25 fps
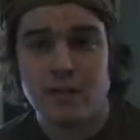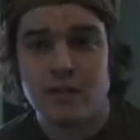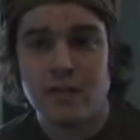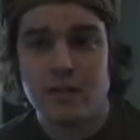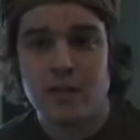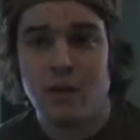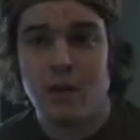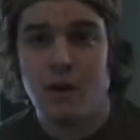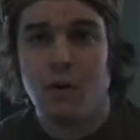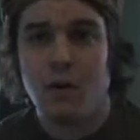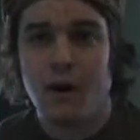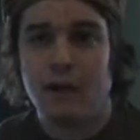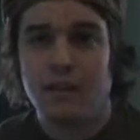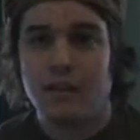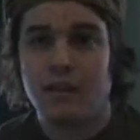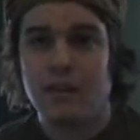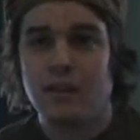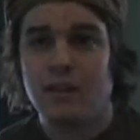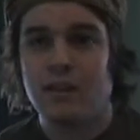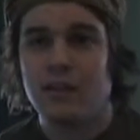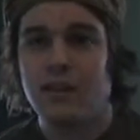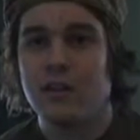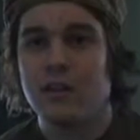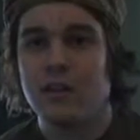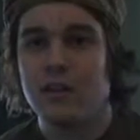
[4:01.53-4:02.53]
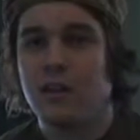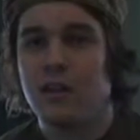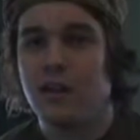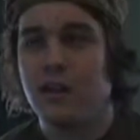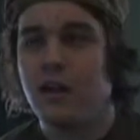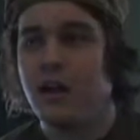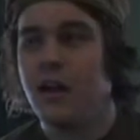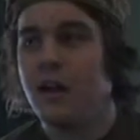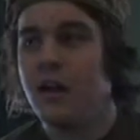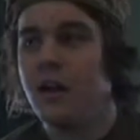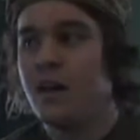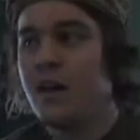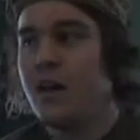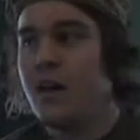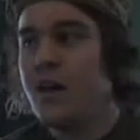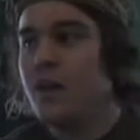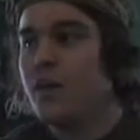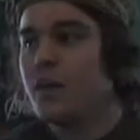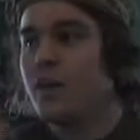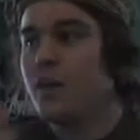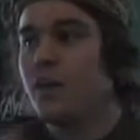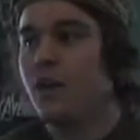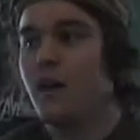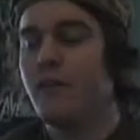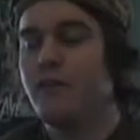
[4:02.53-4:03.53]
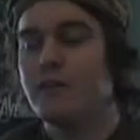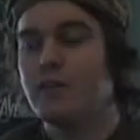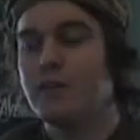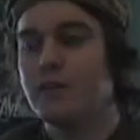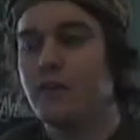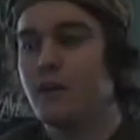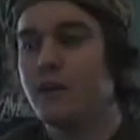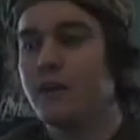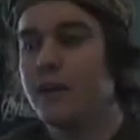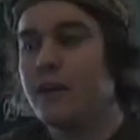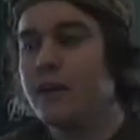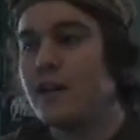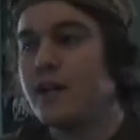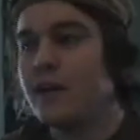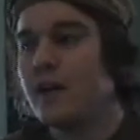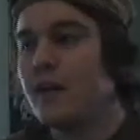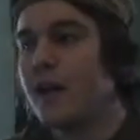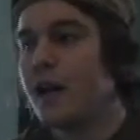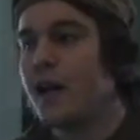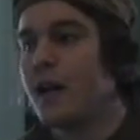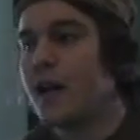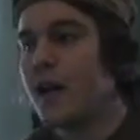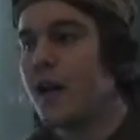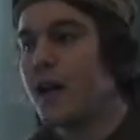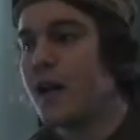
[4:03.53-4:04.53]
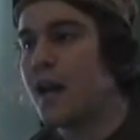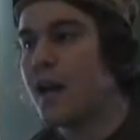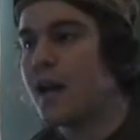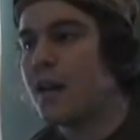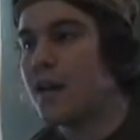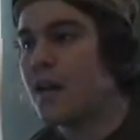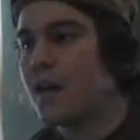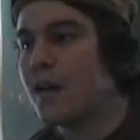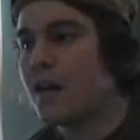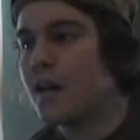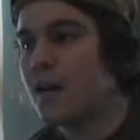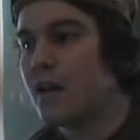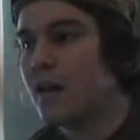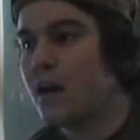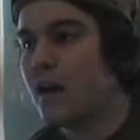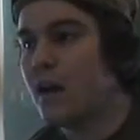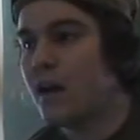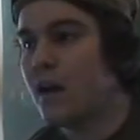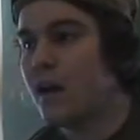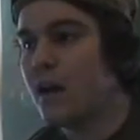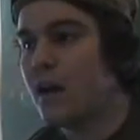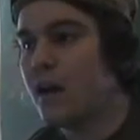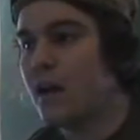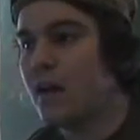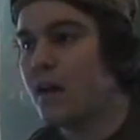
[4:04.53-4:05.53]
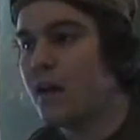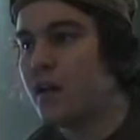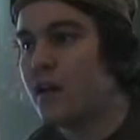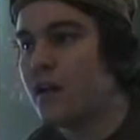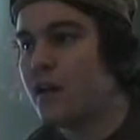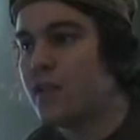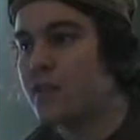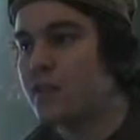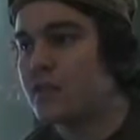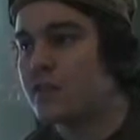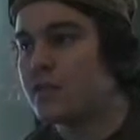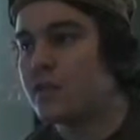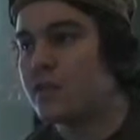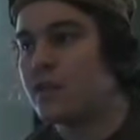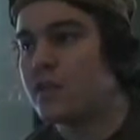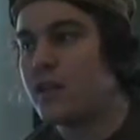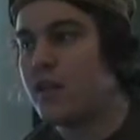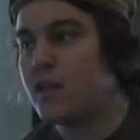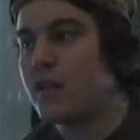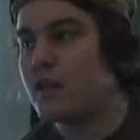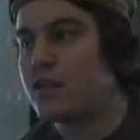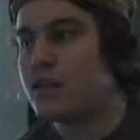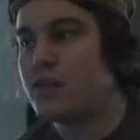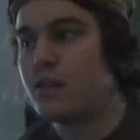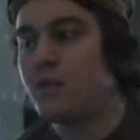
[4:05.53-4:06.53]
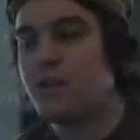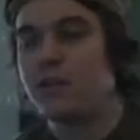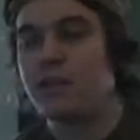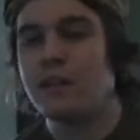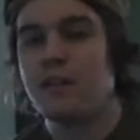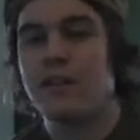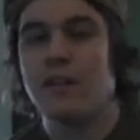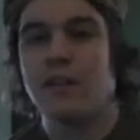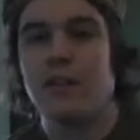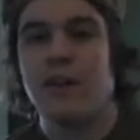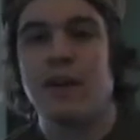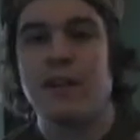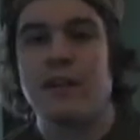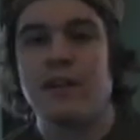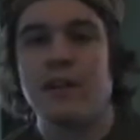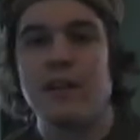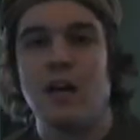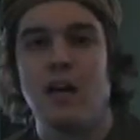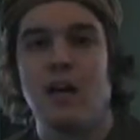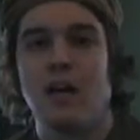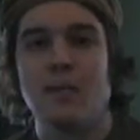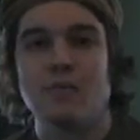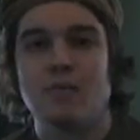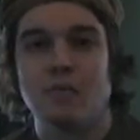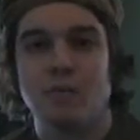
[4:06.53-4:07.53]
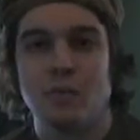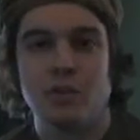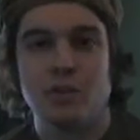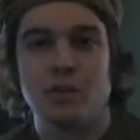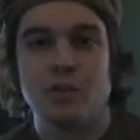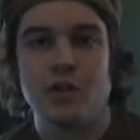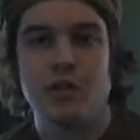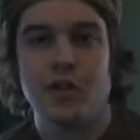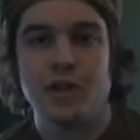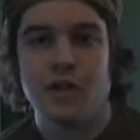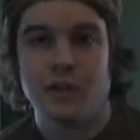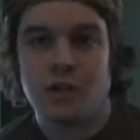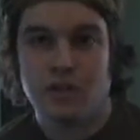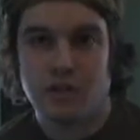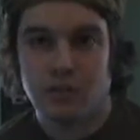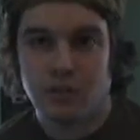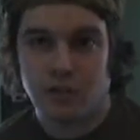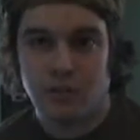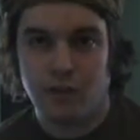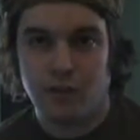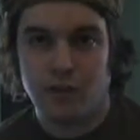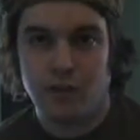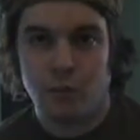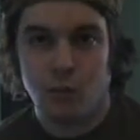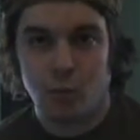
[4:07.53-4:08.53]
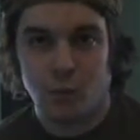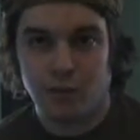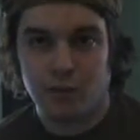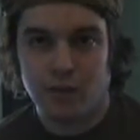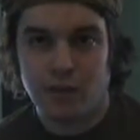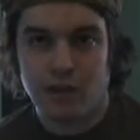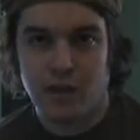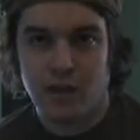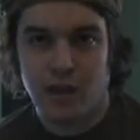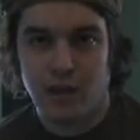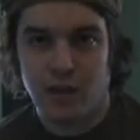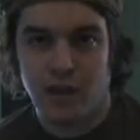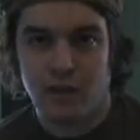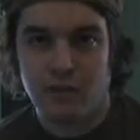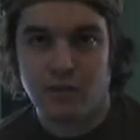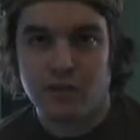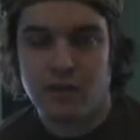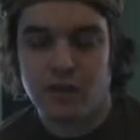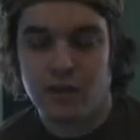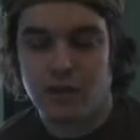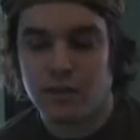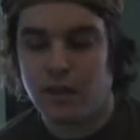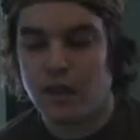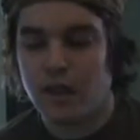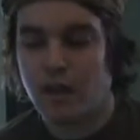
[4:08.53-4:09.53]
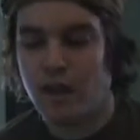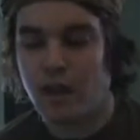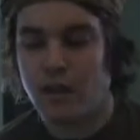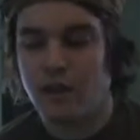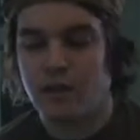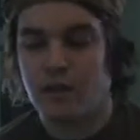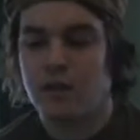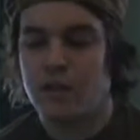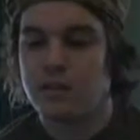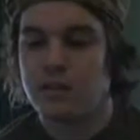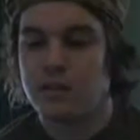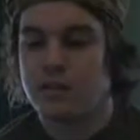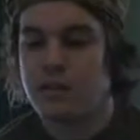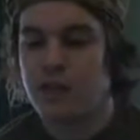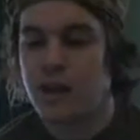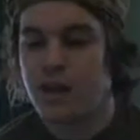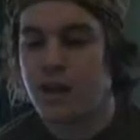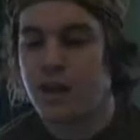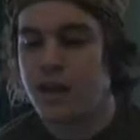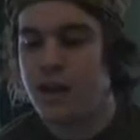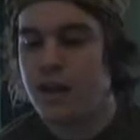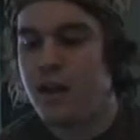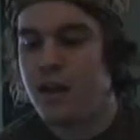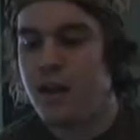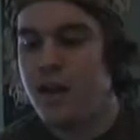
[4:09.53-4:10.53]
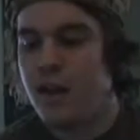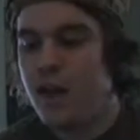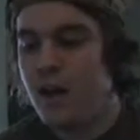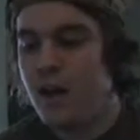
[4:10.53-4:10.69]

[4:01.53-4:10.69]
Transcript: So I think that the love story is kind of showing that, like, times will change for dwarves and elves, that they aren't going to stay